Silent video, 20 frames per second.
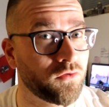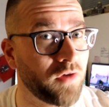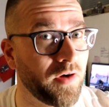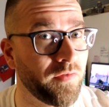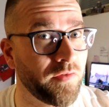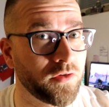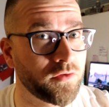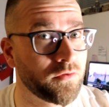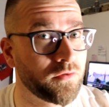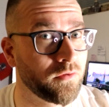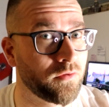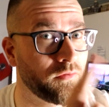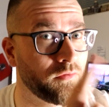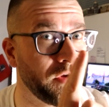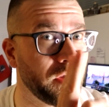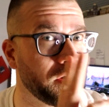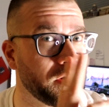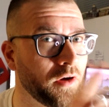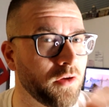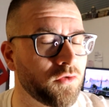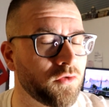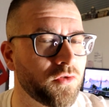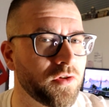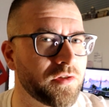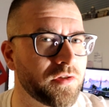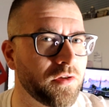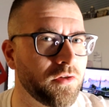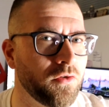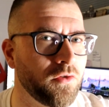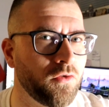traveled to three
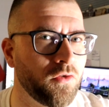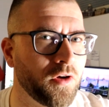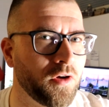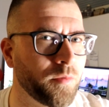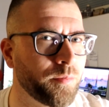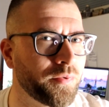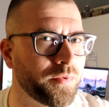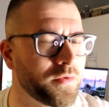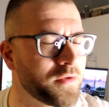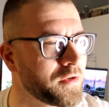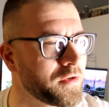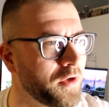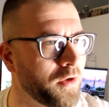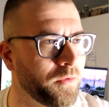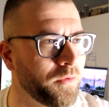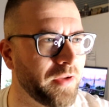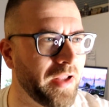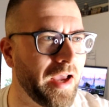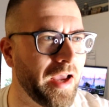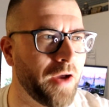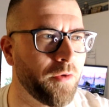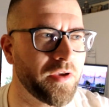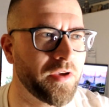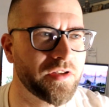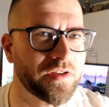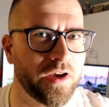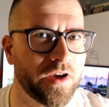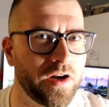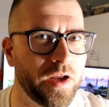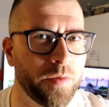countries in Europe, so now
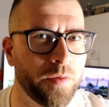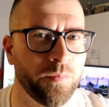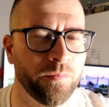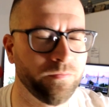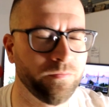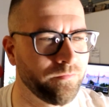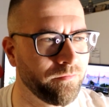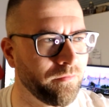he's gonna...